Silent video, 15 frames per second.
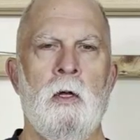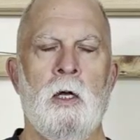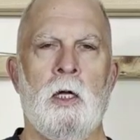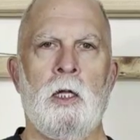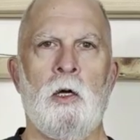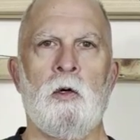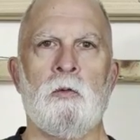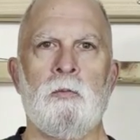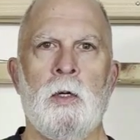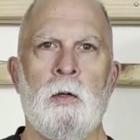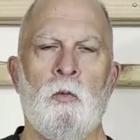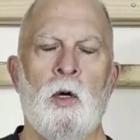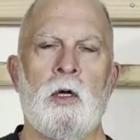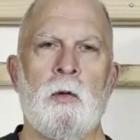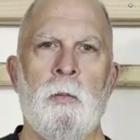Hello
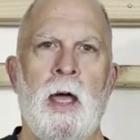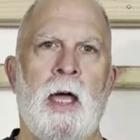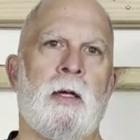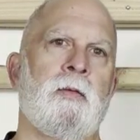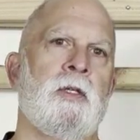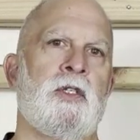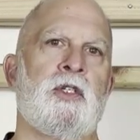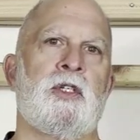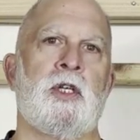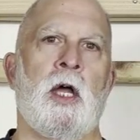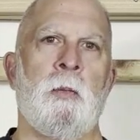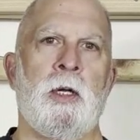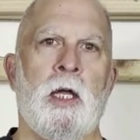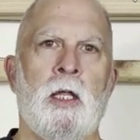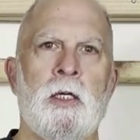and welcome back. This is
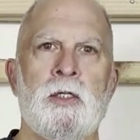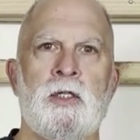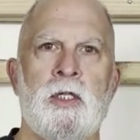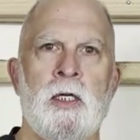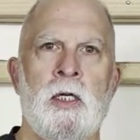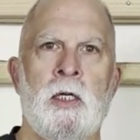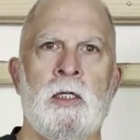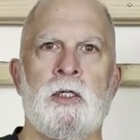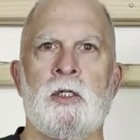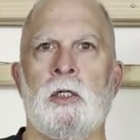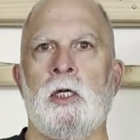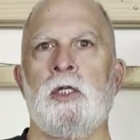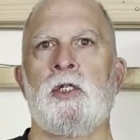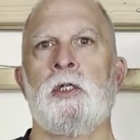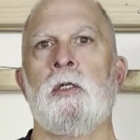Tommy Ellis, the
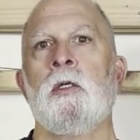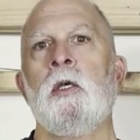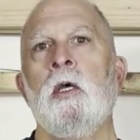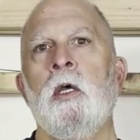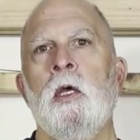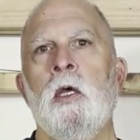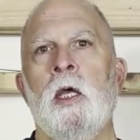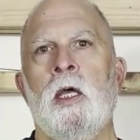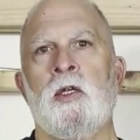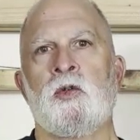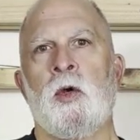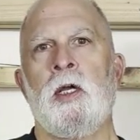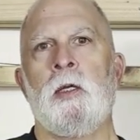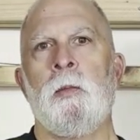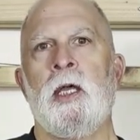Installation and
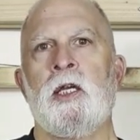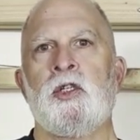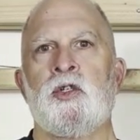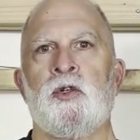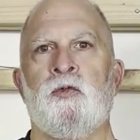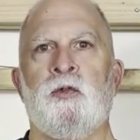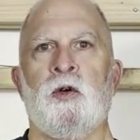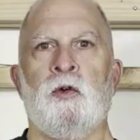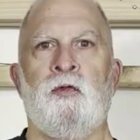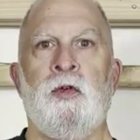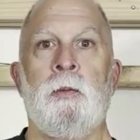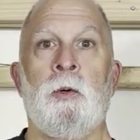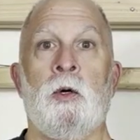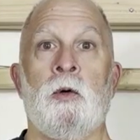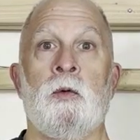Training Manager for
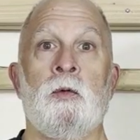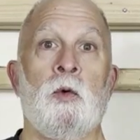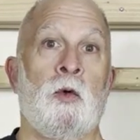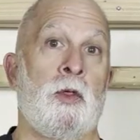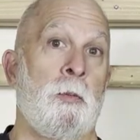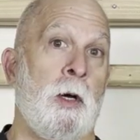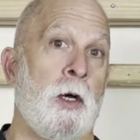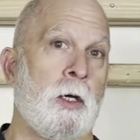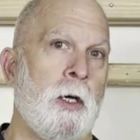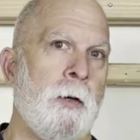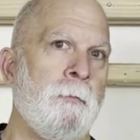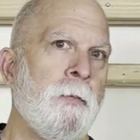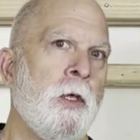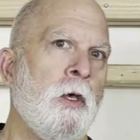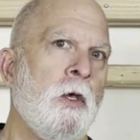Fibo North
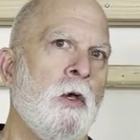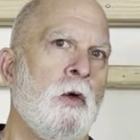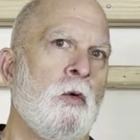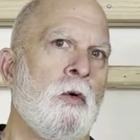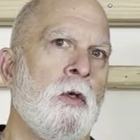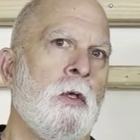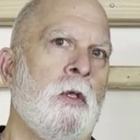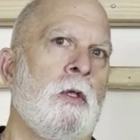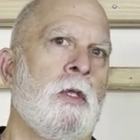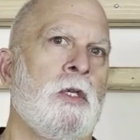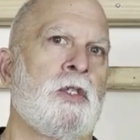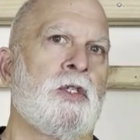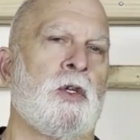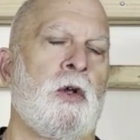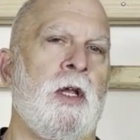America.
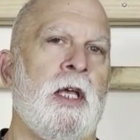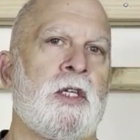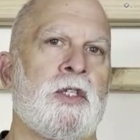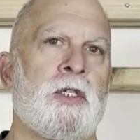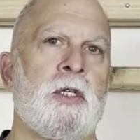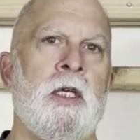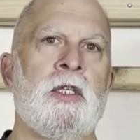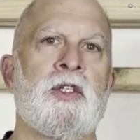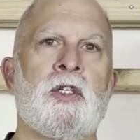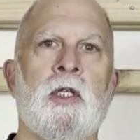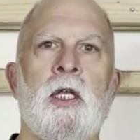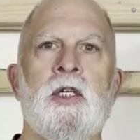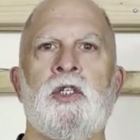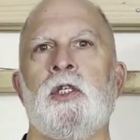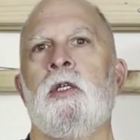This is our next
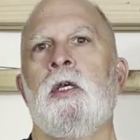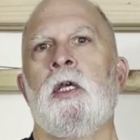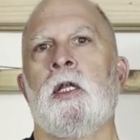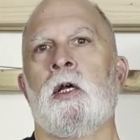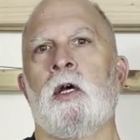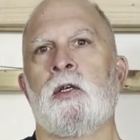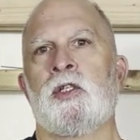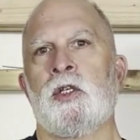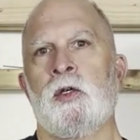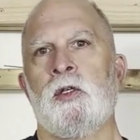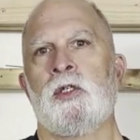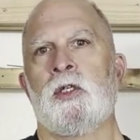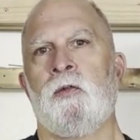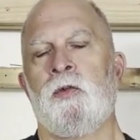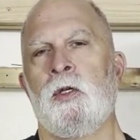installation in our
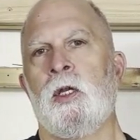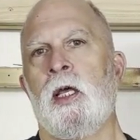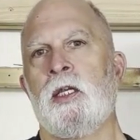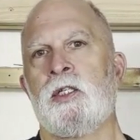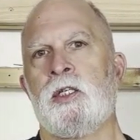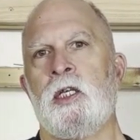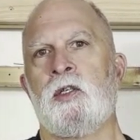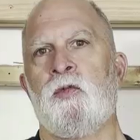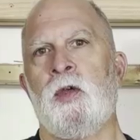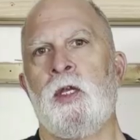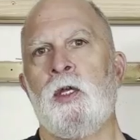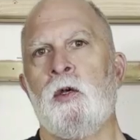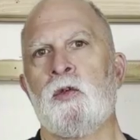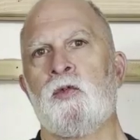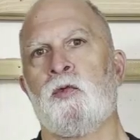series of United States
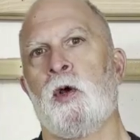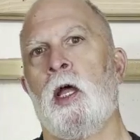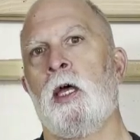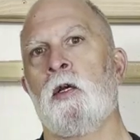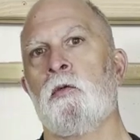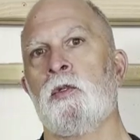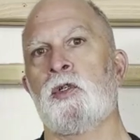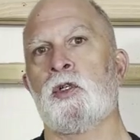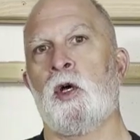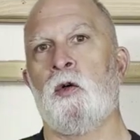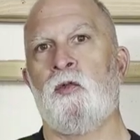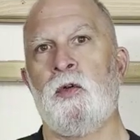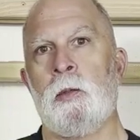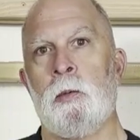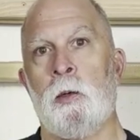videos for how to install
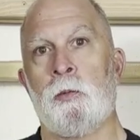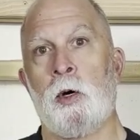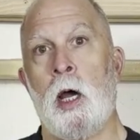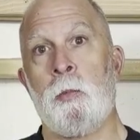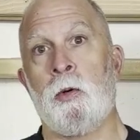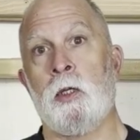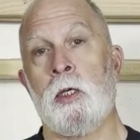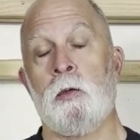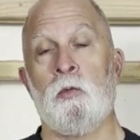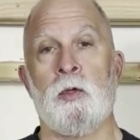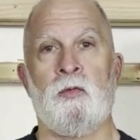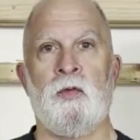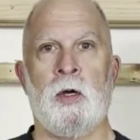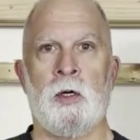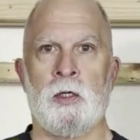Fibo properly
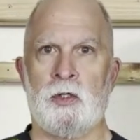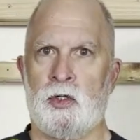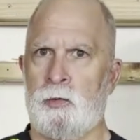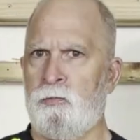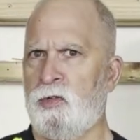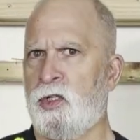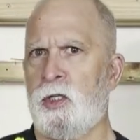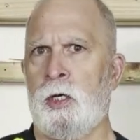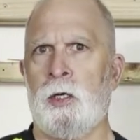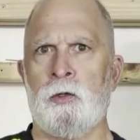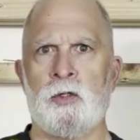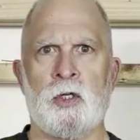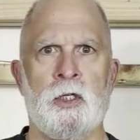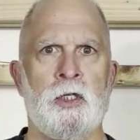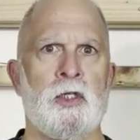with various
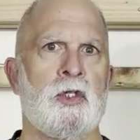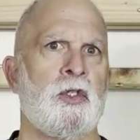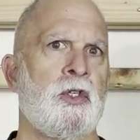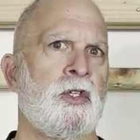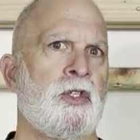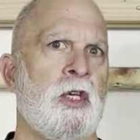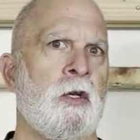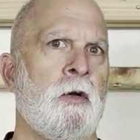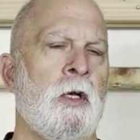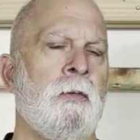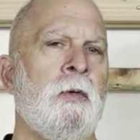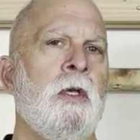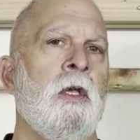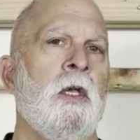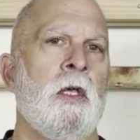scenarios, conditions, etc.
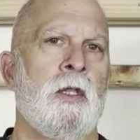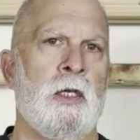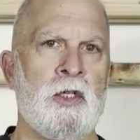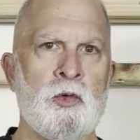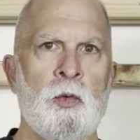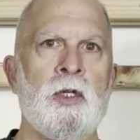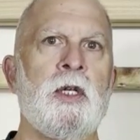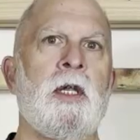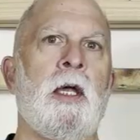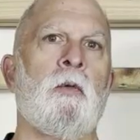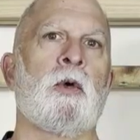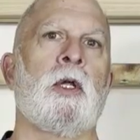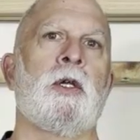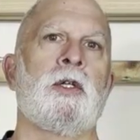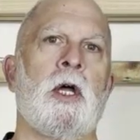This one today
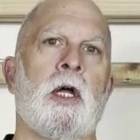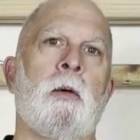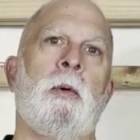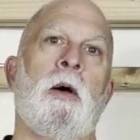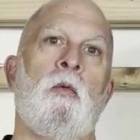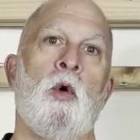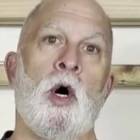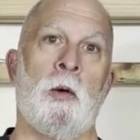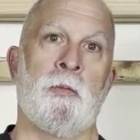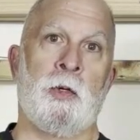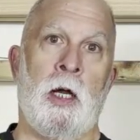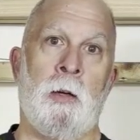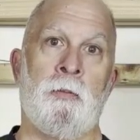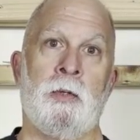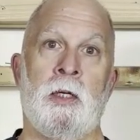we're going to talk about wall
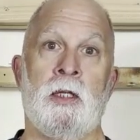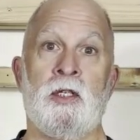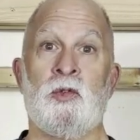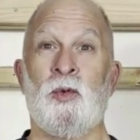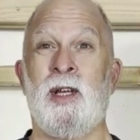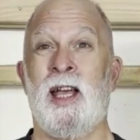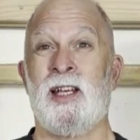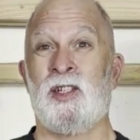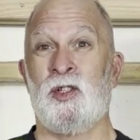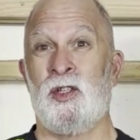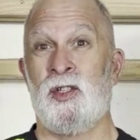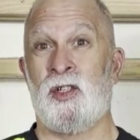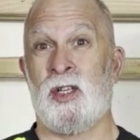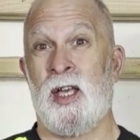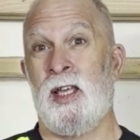prep, and this one actually
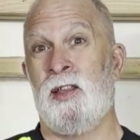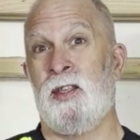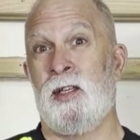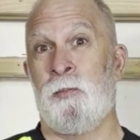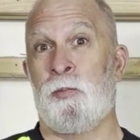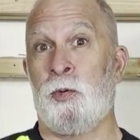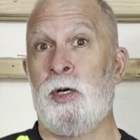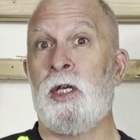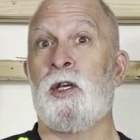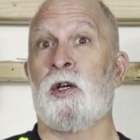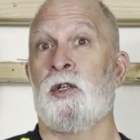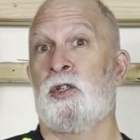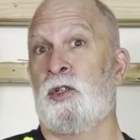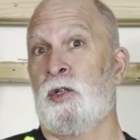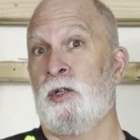is kind of the
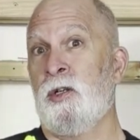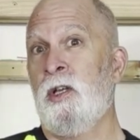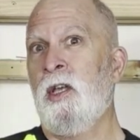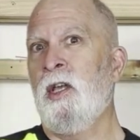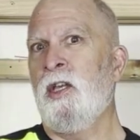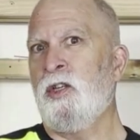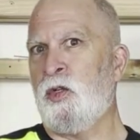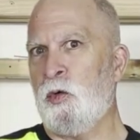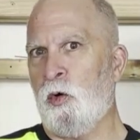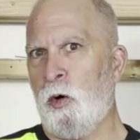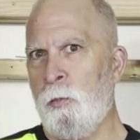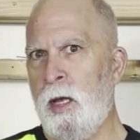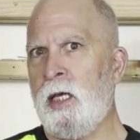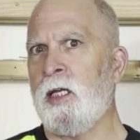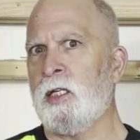precursor to our
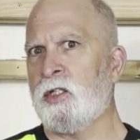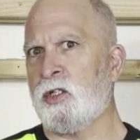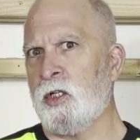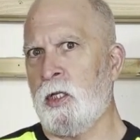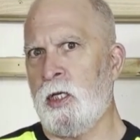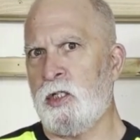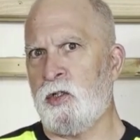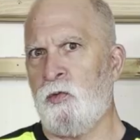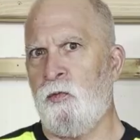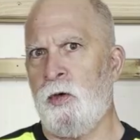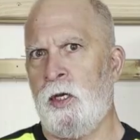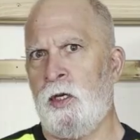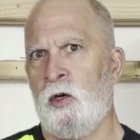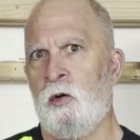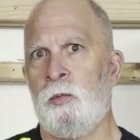main installation
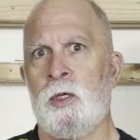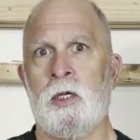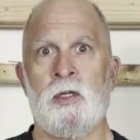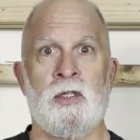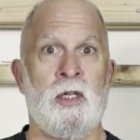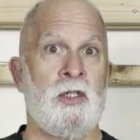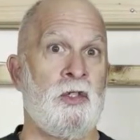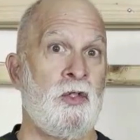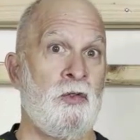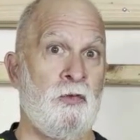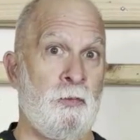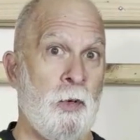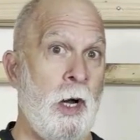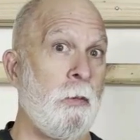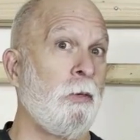video, because as
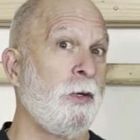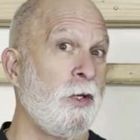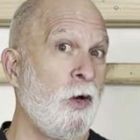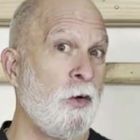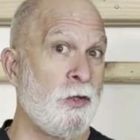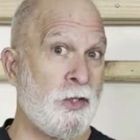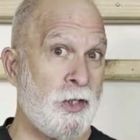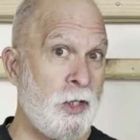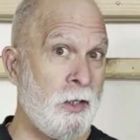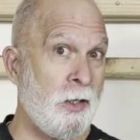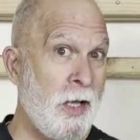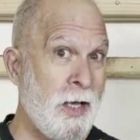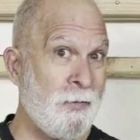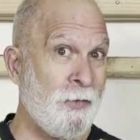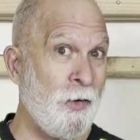you've probably noticed in a
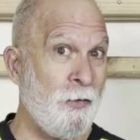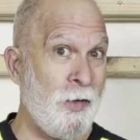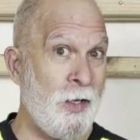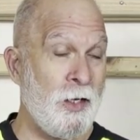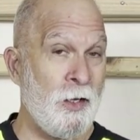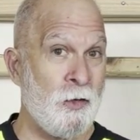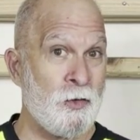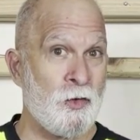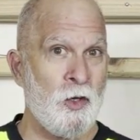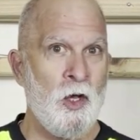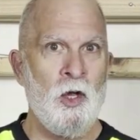lot of our videos,